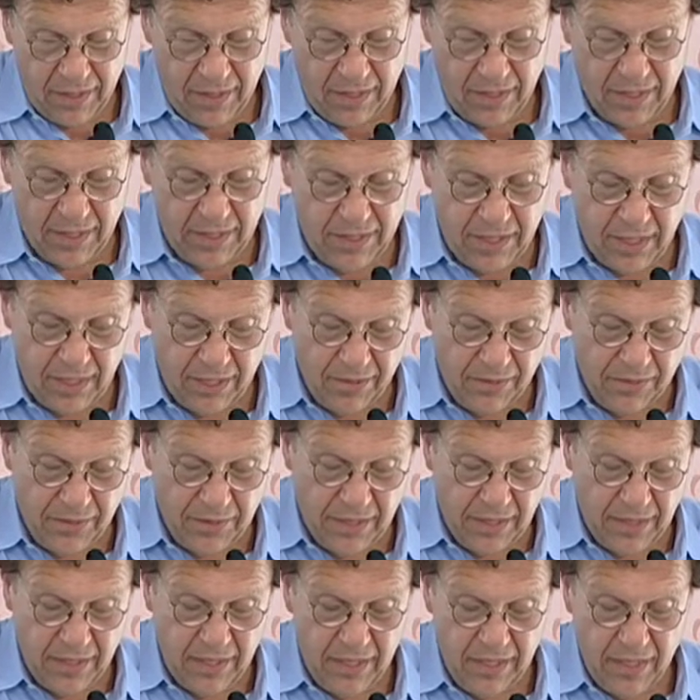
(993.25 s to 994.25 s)
the
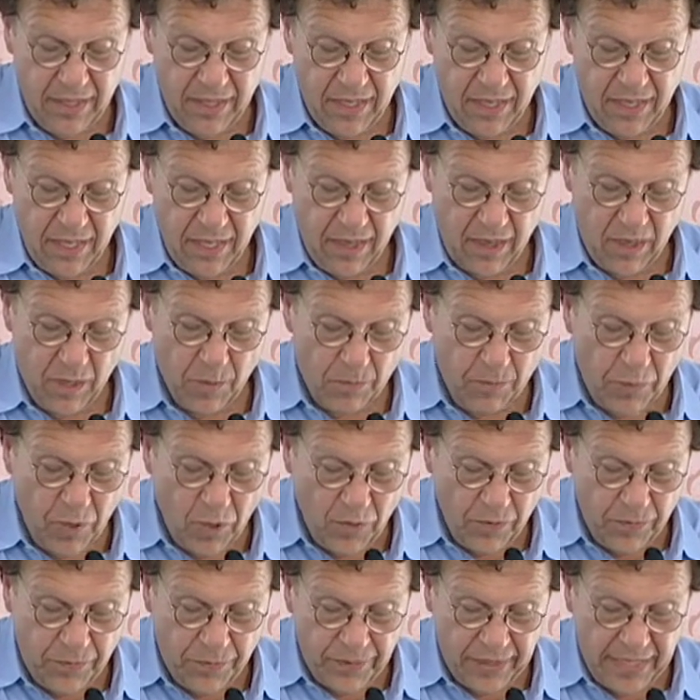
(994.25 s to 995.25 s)
TV, the
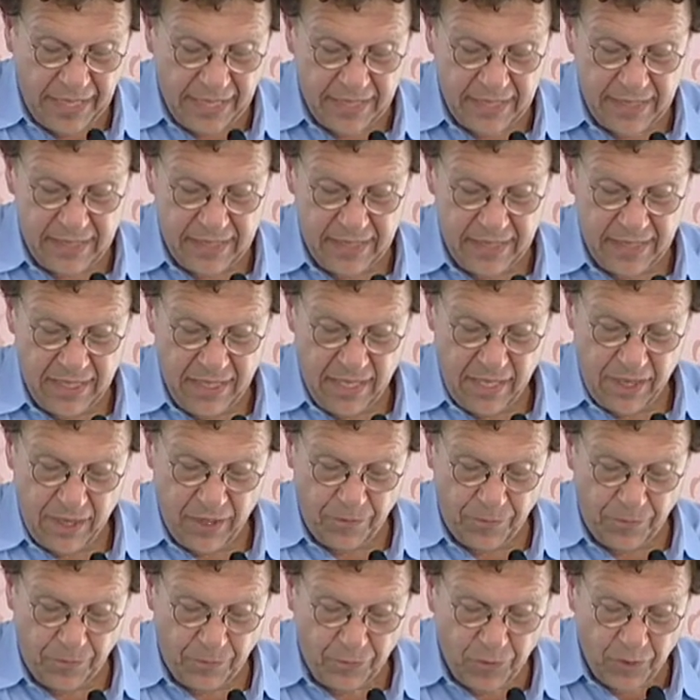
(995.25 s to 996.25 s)
Bowflex, the
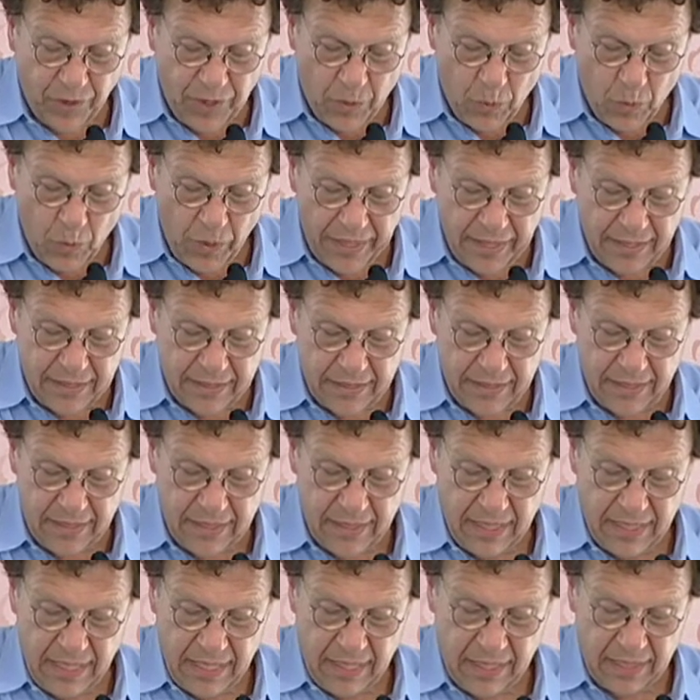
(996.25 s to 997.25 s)
free weights,
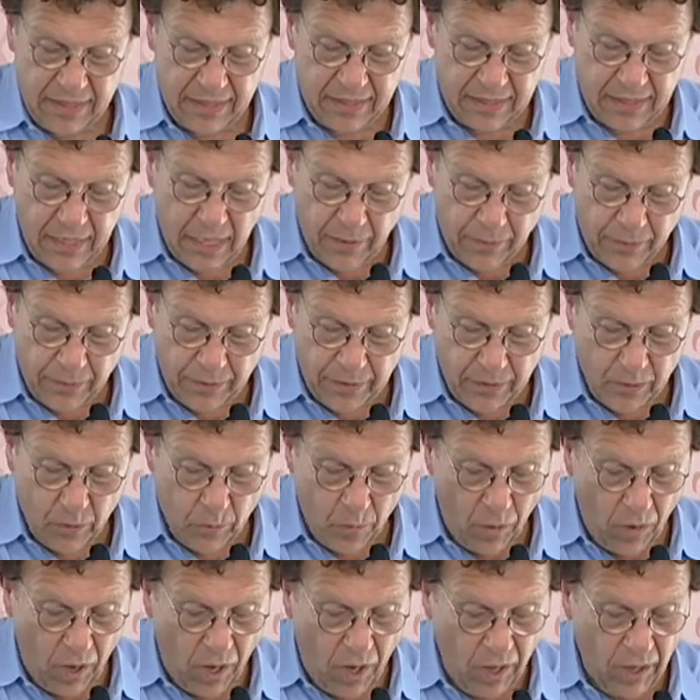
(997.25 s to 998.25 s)
the safe in the
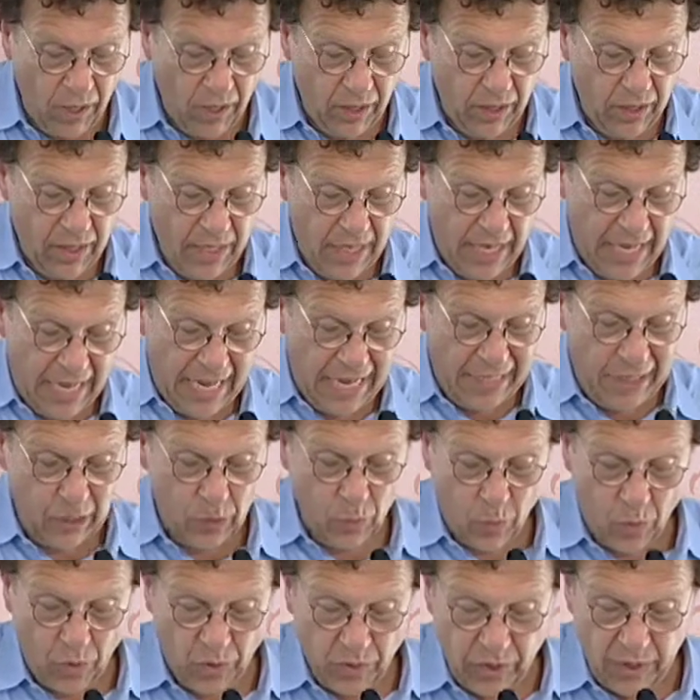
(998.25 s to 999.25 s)
wall, and the
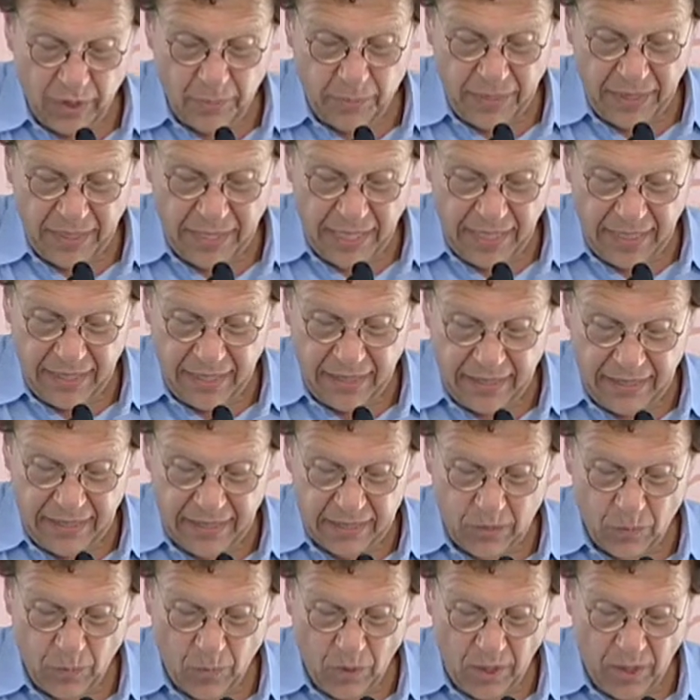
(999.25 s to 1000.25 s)
world beyond
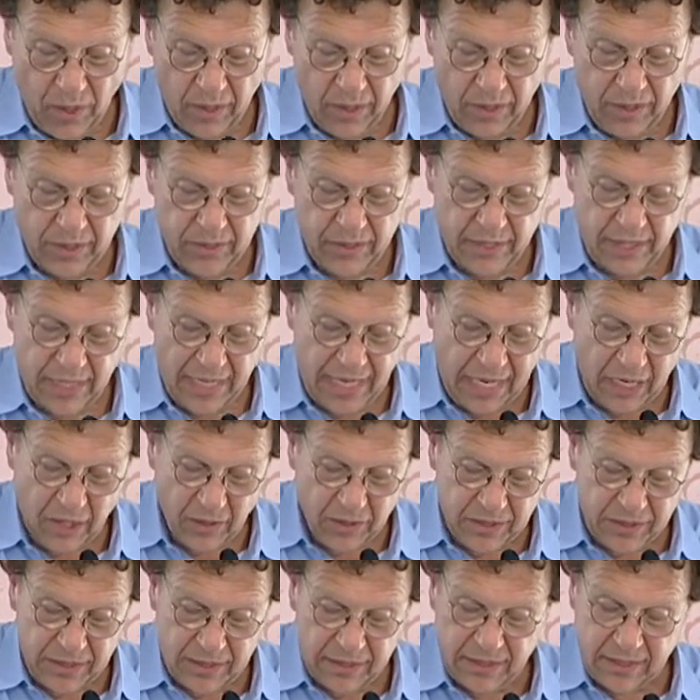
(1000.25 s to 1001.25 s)
these walls, the
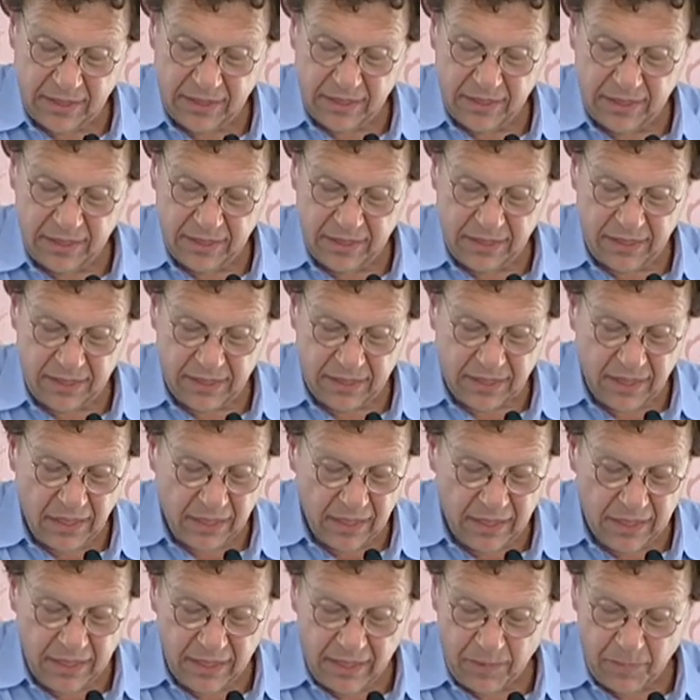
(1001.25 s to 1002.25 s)
houses, the
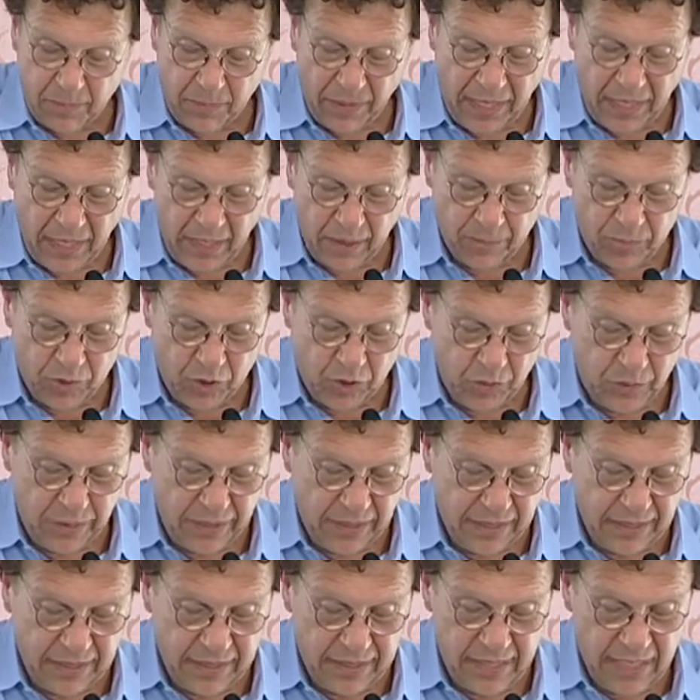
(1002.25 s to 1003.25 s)
stunned palm
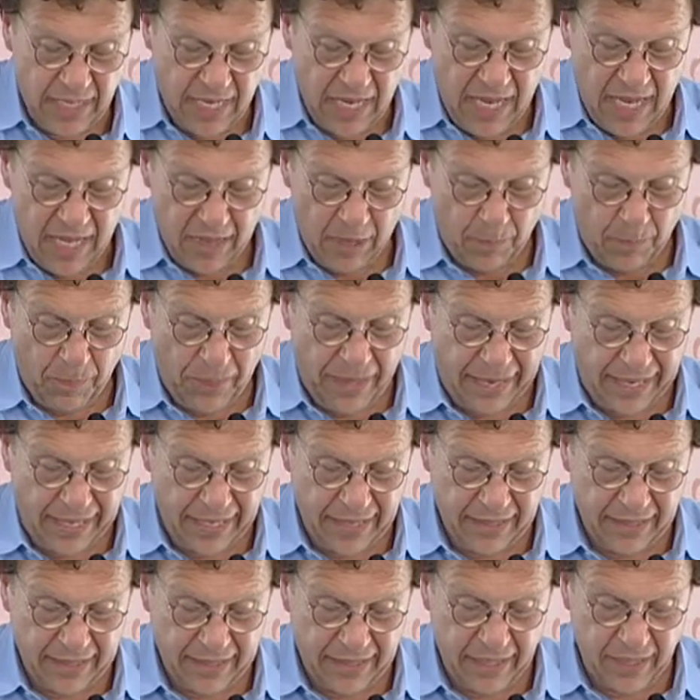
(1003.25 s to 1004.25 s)
trees, the
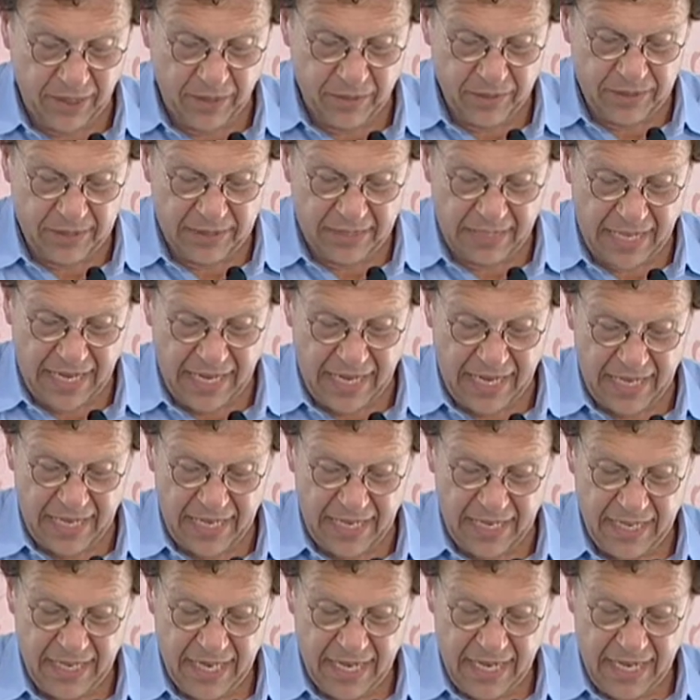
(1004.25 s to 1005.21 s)
pale yellow sky,